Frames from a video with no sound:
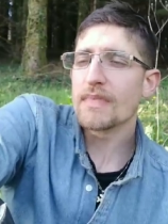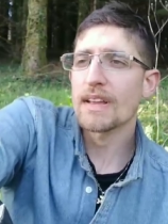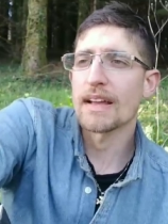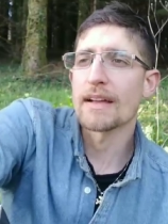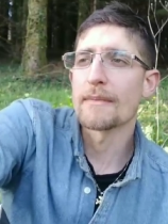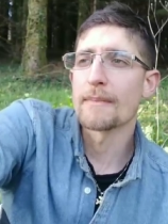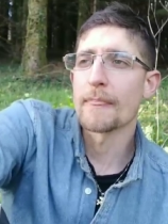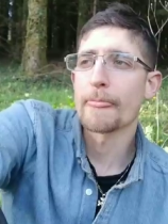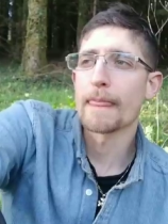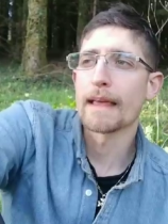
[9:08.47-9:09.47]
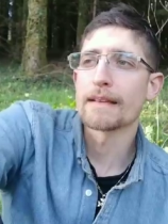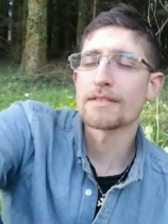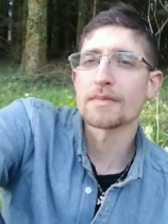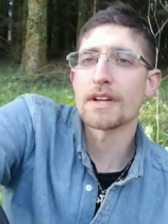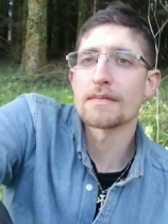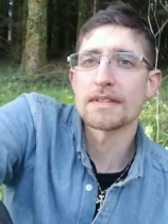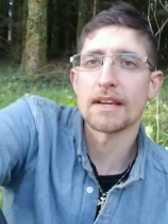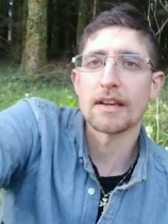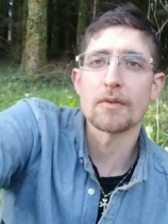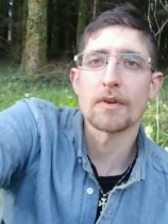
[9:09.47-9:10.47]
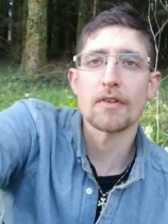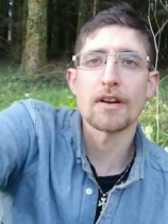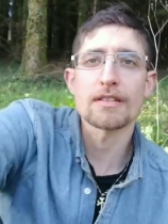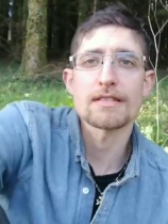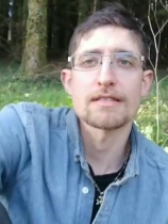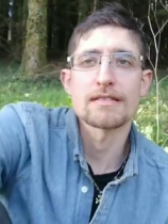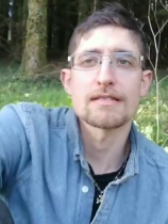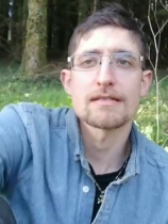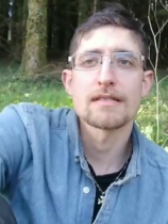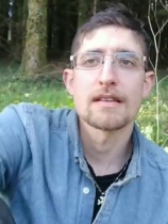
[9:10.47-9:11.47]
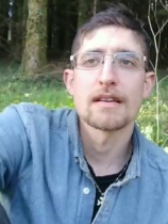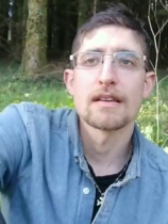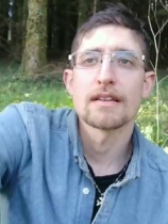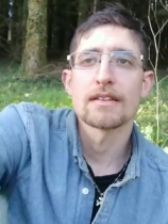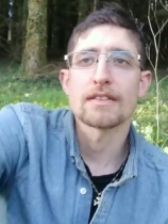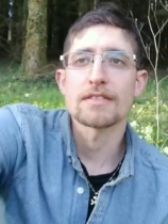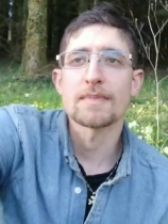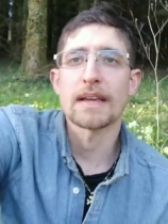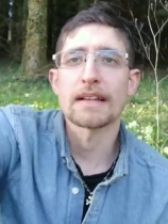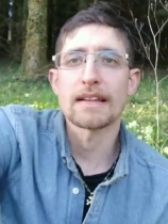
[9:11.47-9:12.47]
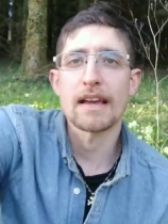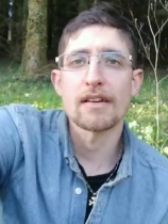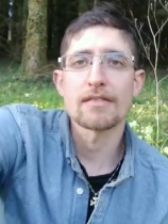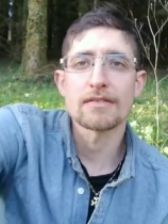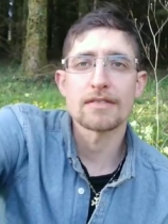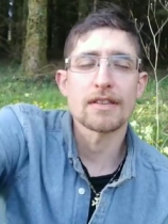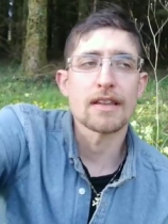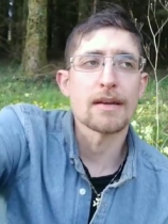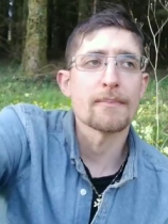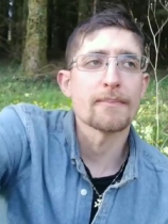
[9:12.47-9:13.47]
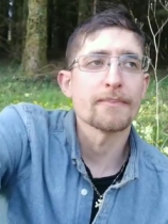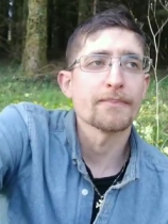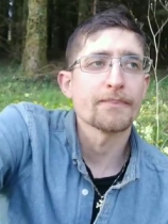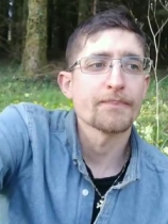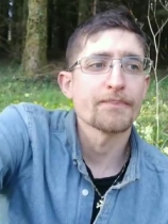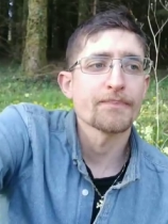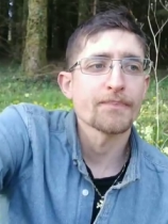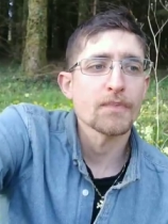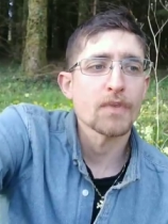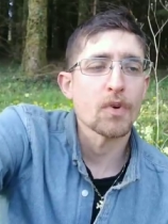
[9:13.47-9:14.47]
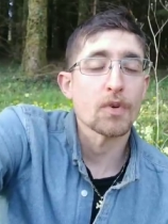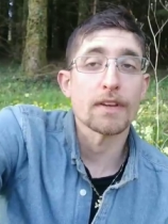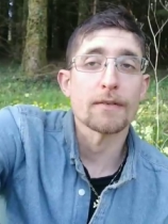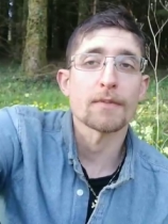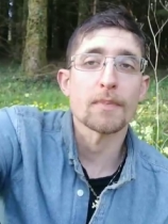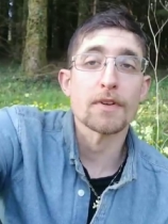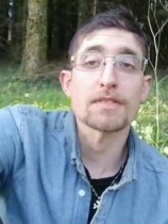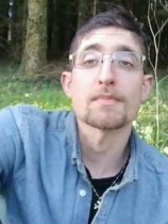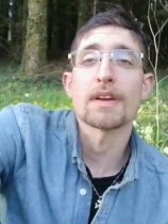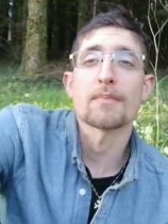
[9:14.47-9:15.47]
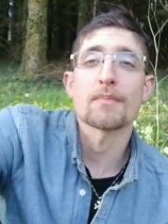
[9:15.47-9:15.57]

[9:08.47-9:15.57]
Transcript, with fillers: um, sometimes it can come across as you're speaking down to them or that the person might